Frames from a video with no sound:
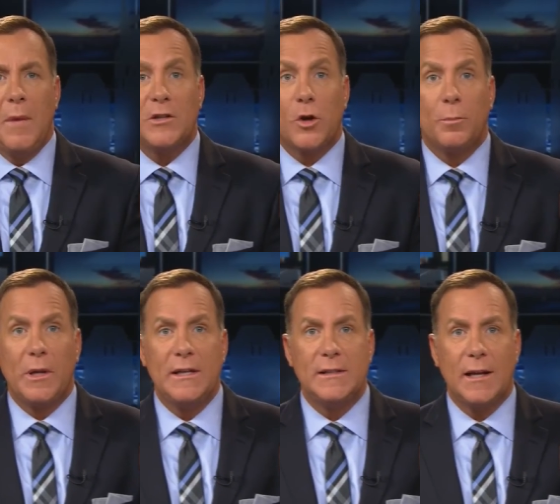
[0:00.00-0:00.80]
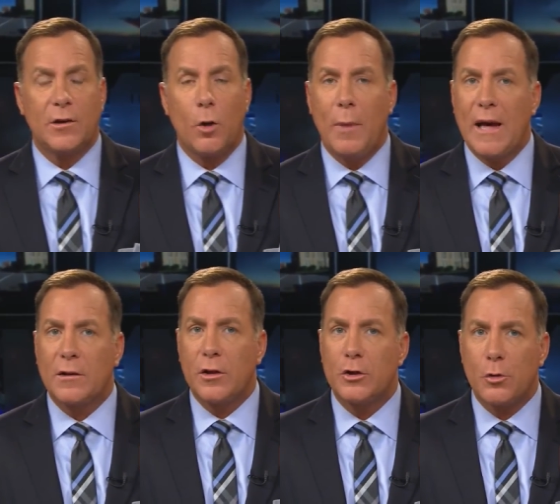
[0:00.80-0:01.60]
Metro Police had to go back
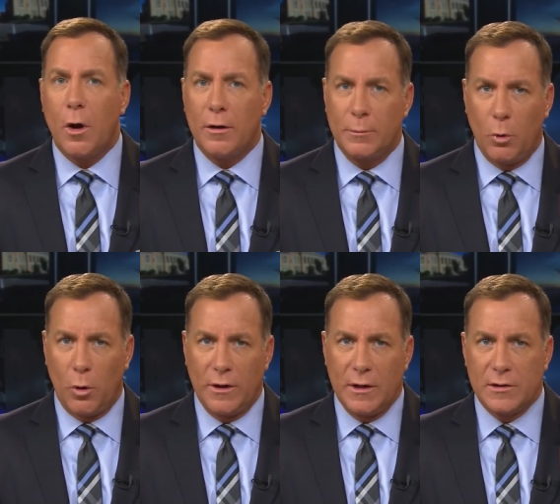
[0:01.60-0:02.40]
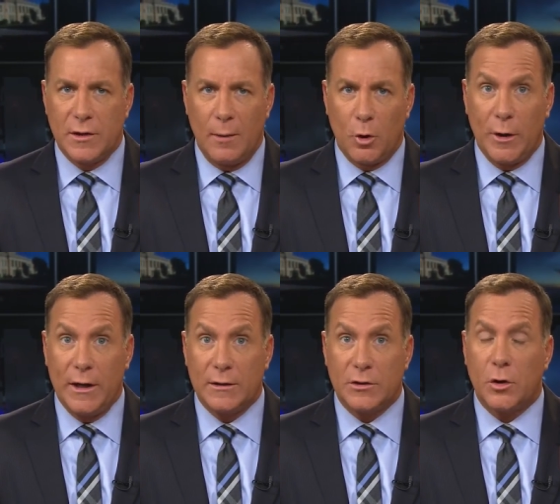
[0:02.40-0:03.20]
to the drawing board this summer in
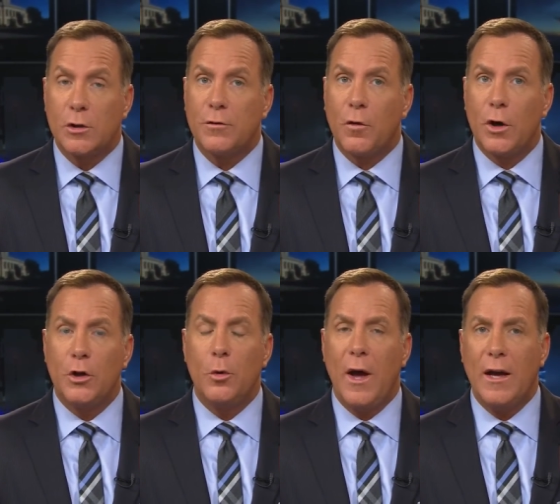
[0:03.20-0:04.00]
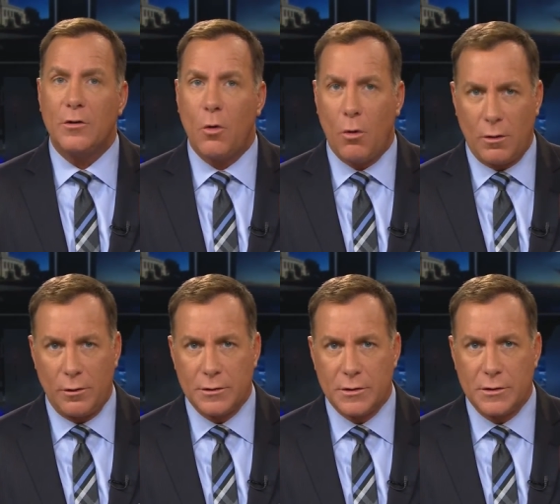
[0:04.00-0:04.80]
its search for a new
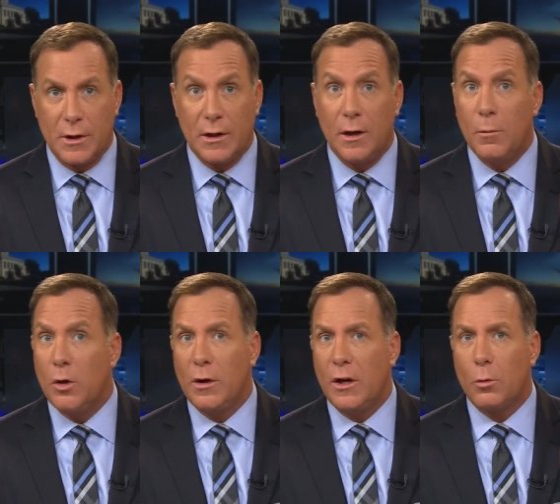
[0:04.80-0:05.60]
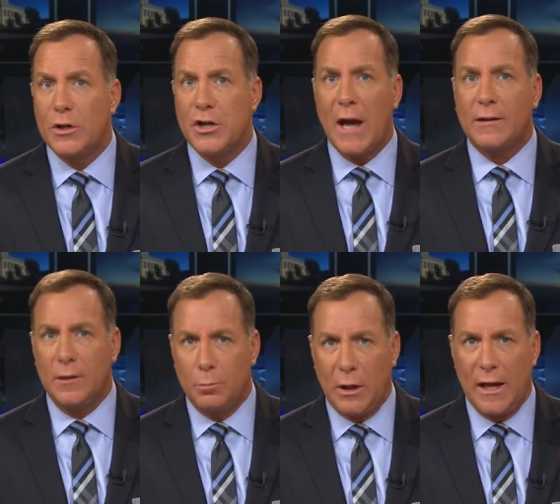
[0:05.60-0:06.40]
headquarters. The community
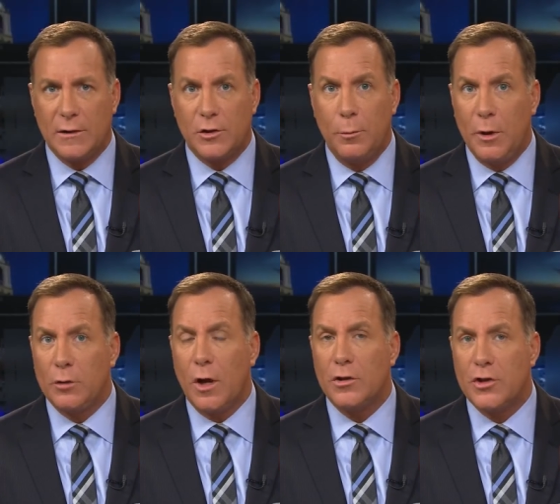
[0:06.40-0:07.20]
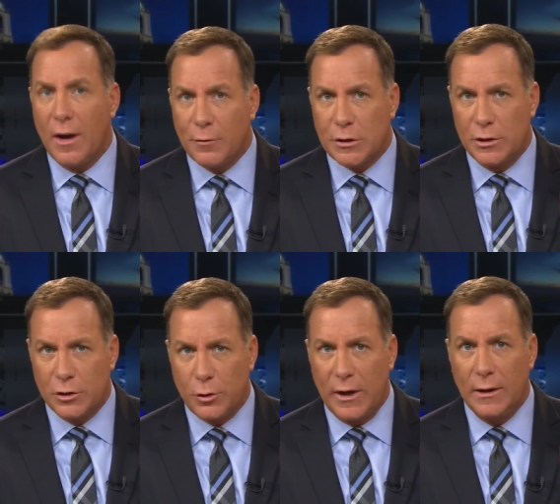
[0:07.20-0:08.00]
rejected plans to build on Jefferson
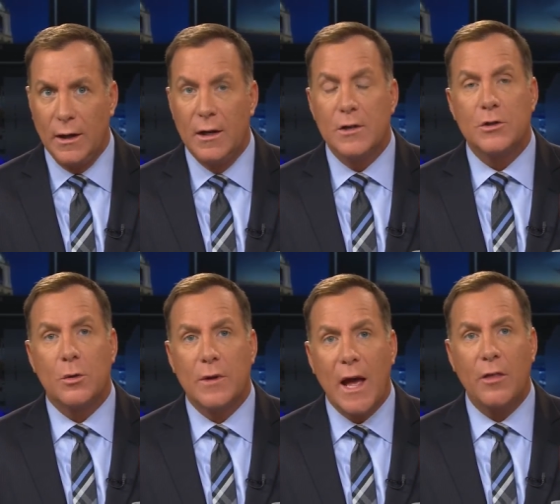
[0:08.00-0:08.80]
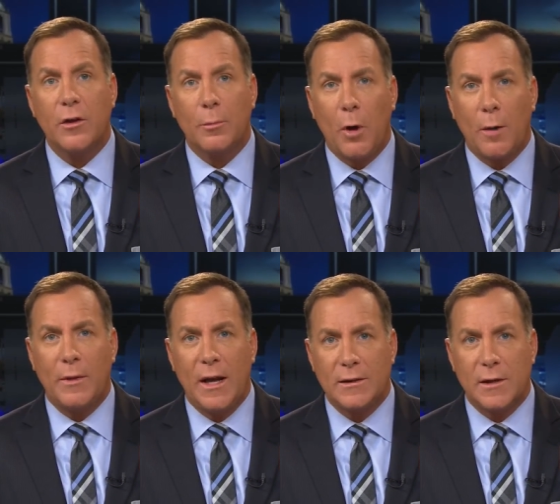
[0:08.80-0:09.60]
Street, so now the
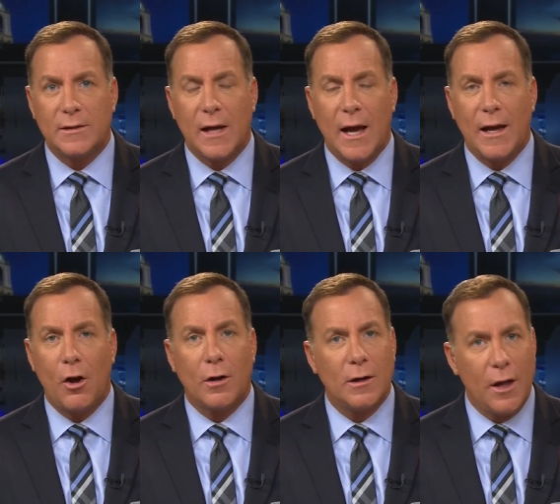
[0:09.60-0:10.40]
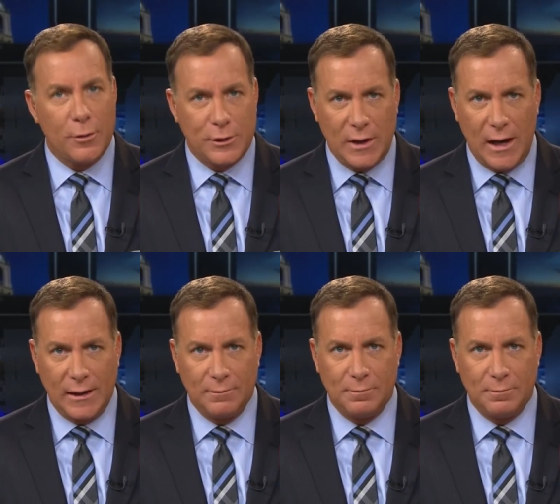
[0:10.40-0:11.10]
department has its eye on another site.